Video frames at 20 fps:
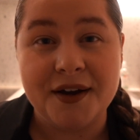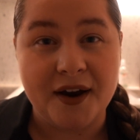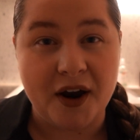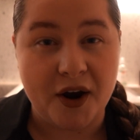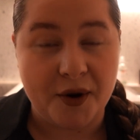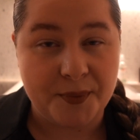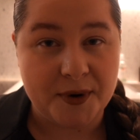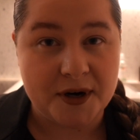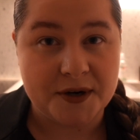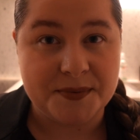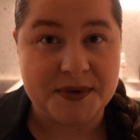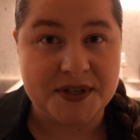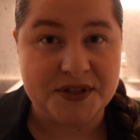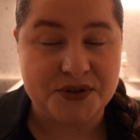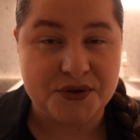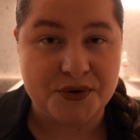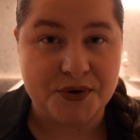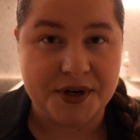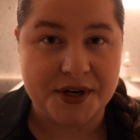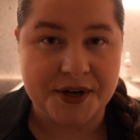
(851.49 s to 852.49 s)
apartment
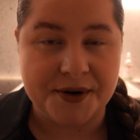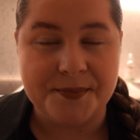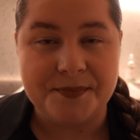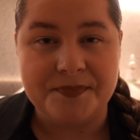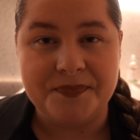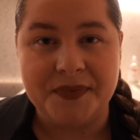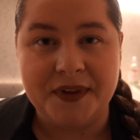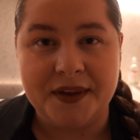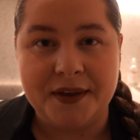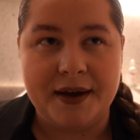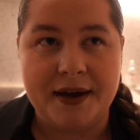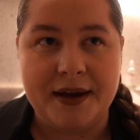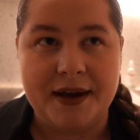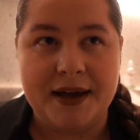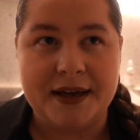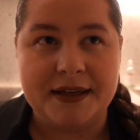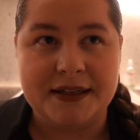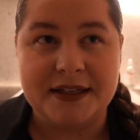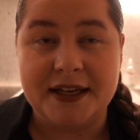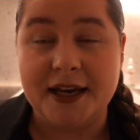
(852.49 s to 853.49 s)
tour.
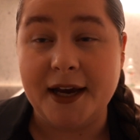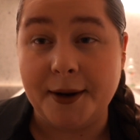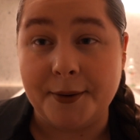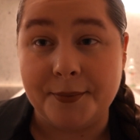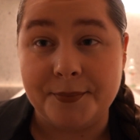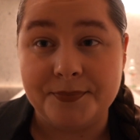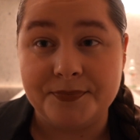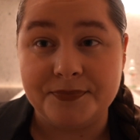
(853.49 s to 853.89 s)
And yeah,